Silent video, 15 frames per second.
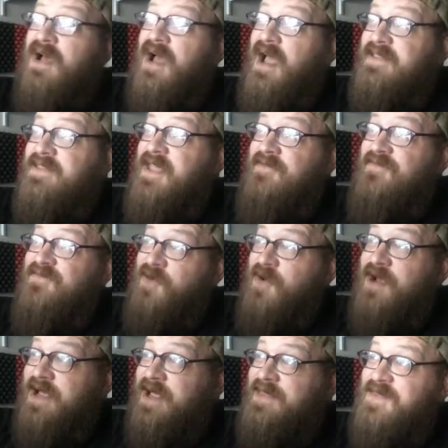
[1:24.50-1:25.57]
oh at no. that
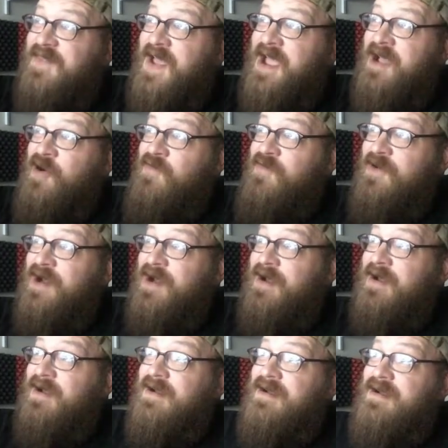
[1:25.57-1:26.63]
freaking no, thing over there!
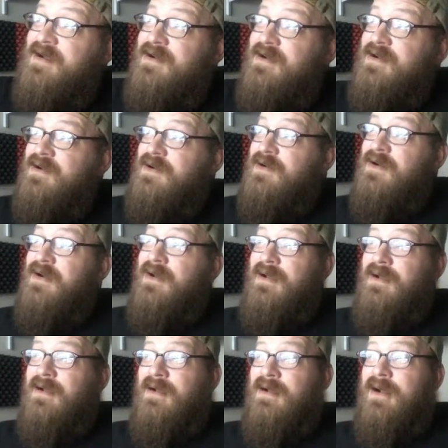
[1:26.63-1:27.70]
Dude!
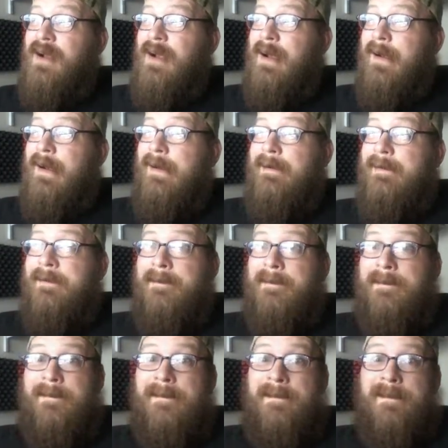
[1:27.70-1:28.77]
That's a turtle!
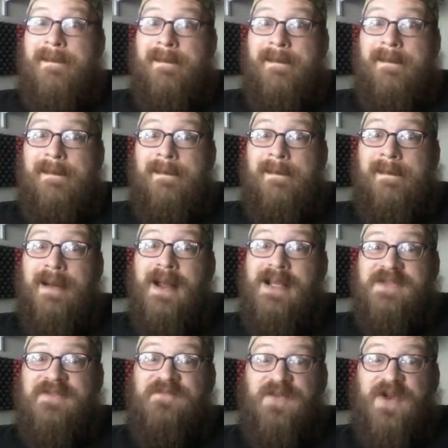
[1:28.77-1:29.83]
Look at this
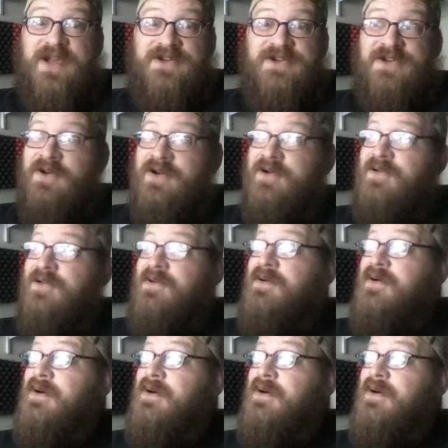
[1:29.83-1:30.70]
size. It's a freaking turtle!